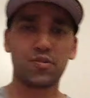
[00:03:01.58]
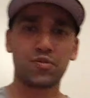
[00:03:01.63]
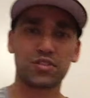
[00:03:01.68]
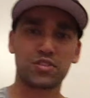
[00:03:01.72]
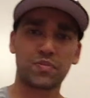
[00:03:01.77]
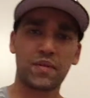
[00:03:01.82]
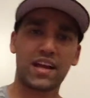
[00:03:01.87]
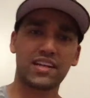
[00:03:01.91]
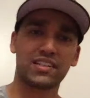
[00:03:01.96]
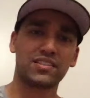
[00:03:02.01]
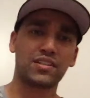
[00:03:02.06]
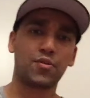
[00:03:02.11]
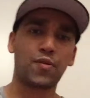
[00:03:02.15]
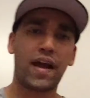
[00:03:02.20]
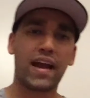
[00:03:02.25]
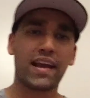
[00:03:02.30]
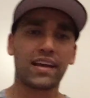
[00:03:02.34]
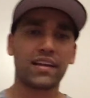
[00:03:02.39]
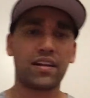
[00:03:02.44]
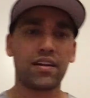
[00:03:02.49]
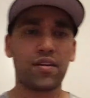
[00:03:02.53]
was smashing the
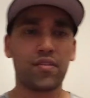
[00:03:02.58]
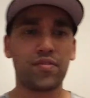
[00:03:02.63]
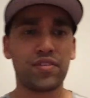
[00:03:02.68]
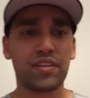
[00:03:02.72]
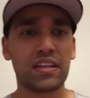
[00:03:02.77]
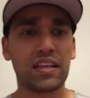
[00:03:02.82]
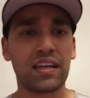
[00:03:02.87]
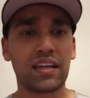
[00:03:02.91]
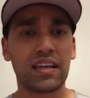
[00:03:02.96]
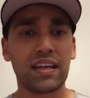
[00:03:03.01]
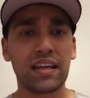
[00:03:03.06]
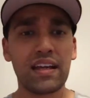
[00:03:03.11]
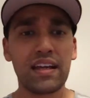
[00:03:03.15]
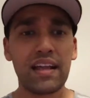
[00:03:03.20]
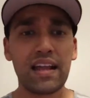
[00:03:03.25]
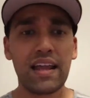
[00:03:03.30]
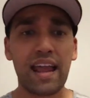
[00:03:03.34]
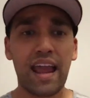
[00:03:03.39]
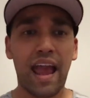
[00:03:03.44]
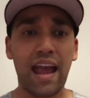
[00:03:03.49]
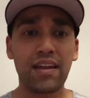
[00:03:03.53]
racket and everything.
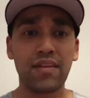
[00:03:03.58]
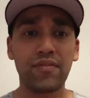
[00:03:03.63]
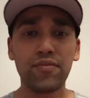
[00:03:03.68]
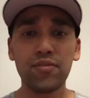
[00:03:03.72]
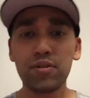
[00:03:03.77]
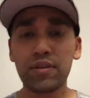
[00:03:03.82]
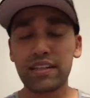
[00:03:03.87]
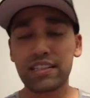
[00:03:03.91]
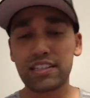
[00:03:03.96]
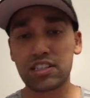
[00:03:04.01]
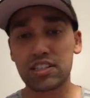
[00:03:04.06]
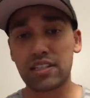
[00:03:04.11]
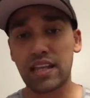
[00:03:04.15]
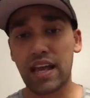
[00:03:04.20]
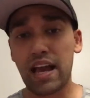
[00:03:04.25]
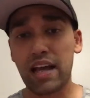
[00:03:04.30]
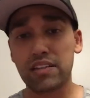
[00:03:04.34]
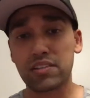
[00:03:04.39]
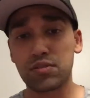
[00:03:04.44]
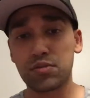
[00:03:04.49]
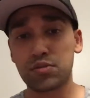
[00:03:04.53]
And if you look at the
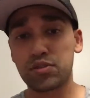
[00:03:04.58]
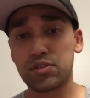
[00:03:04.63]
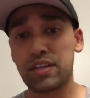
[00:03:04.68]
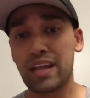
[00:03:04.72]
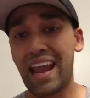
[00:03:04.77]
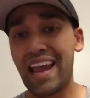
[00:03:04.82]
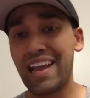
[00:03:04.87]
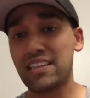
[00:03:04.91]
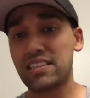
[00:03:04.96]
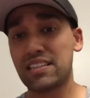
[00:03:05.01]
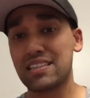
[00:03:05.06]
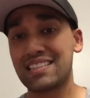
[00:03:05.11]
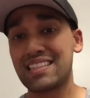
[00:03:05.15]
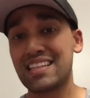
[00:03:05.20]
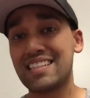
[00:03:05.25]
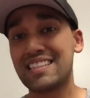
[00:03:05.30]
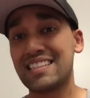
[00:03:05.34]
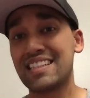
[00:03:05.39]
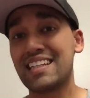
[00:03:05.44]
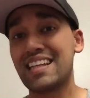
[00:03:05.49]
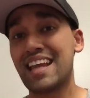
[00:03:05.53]
stats, you'll see aces,
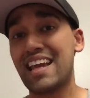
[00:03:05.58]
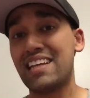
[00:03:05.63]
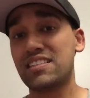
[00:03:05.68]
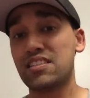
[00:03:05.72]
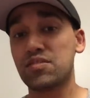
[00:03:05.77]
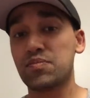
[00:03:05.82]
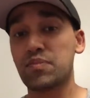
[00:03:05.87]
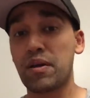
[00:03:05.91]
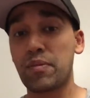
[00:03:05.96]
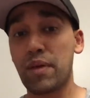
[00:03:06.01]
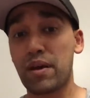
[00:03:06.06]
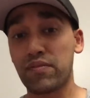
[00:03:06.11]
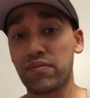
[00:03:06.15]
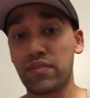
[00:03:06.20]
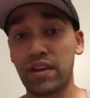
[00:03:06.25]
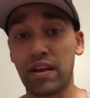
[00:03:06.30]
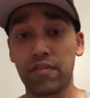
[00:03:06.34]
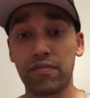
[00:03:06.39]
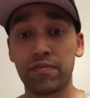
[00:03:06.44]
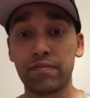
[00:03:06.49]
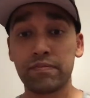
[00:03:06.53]
16 aces by
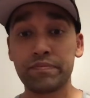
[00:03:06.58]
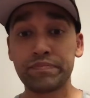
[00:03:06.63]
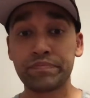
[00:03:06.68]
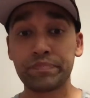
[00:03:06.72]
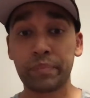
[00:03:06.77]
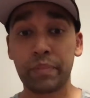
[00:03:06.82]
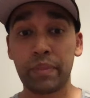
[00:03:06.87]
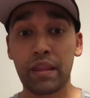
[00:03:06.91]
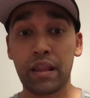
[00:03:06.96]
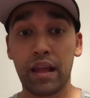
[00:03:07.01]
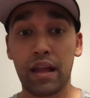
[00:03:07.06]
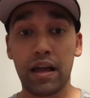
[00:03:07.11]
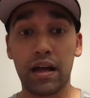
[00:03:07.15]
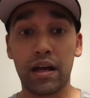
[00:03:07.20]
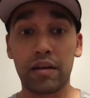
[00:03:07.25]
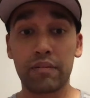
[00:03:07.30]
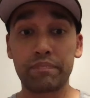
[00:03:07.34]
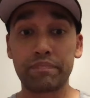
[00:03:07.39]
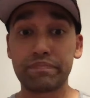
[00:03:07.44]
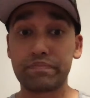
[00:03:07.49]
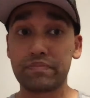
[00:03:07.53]
Medvedev.
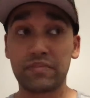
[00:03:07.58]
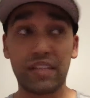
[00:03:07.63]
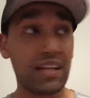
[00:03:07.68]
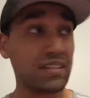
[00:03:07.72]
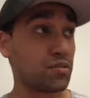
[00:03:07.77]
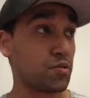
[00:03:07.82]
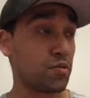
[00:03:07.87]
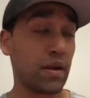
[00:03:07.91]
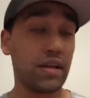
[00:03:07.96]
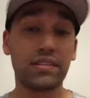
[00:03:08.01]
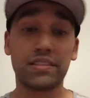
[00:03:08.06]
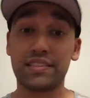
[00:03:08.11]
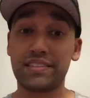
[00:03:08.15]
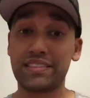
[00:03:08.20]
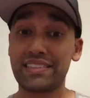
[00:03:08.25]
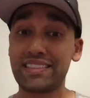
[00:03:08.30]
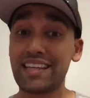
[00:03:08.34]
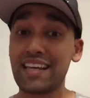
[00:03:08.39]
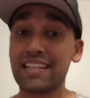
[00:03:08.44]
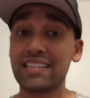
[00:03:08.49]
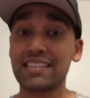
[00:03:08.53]
That's crazy.
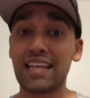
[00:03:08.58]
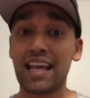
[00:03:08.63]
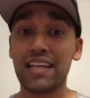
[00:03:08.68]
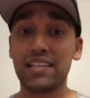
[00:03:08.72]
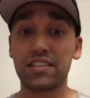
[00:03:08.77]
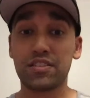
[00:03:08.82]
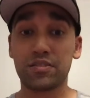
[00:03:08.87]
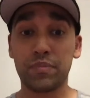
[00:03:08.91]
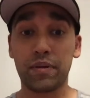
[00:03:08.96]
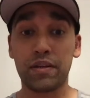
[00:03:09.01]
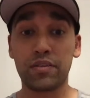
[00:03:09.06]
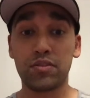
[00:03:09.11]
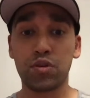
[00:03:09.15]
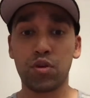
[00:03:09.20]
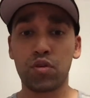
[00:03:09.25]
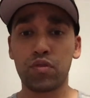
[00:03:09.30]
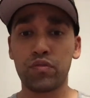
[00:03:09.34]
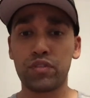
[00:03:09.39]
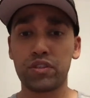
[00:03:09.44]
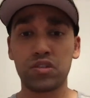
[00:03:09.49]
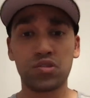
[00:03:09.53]
6 aces by
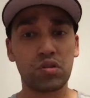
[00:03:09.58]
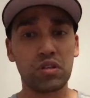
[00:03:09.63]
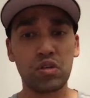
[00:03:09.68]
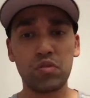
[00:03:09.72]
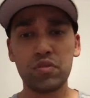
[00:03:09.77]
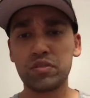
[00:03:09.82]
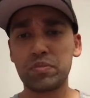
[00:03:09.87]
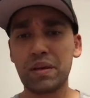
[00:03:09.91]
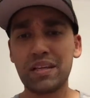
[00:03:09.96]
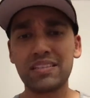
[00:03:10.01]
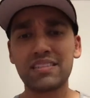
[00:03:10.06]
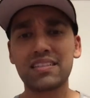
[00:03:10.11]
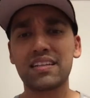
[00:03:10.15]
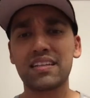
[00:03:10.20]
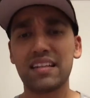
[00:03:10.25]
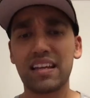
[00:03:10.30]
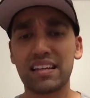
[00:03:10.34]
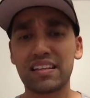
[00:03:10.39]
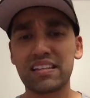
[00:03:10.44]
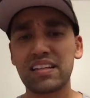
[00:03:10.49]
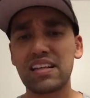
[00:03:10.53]
Djokovic. So he was basically
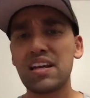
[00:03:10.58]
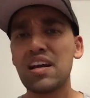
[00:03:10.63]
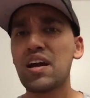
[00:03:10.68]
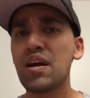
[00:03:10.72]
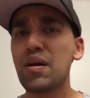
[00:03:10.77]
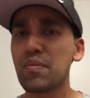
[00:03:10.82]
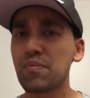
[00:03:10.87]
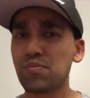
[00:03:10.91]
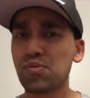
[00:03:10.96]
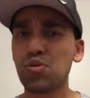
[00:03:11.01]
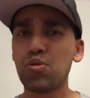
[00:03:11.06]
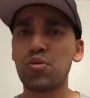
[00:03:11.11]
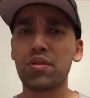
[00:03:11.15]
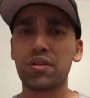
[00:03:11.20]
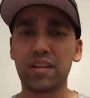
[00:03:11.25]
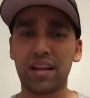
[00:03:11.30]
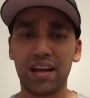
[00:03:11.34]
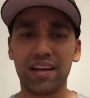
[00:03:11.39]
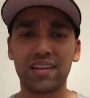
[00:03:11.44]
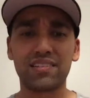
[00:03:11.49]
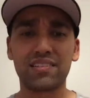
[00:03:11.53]
like
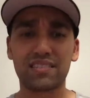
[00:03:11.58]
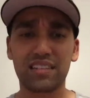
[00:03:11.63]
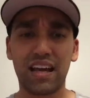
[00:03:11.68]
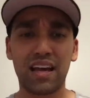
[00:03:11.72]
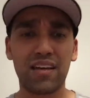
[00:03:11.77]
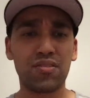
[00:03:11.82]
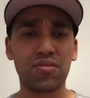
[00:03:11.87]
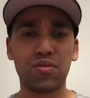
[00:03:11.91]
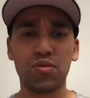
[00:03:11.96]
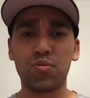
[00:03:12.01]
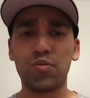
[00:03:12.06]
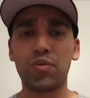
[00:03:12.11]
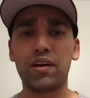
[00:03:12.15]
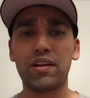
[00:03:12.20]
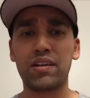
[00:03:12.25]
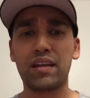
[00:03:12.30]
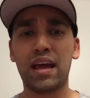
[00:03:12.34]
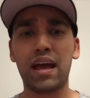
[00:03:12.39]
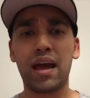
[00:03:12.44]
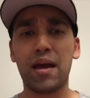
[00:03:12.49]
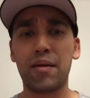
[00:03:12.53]
brutalized. I don't know
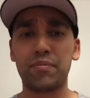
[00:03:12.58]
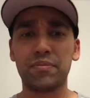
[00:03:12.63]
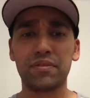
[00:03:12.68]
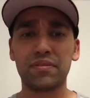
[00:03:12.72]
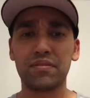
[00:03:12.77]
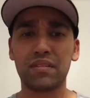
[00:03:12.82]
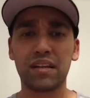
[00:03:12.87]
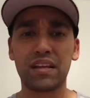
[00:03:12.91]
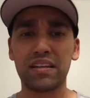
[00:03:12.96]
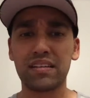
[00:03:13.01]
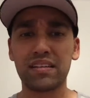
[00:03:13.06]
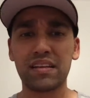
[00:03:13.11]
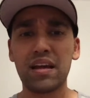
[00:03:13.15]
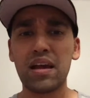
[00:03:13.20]
what happened. Like,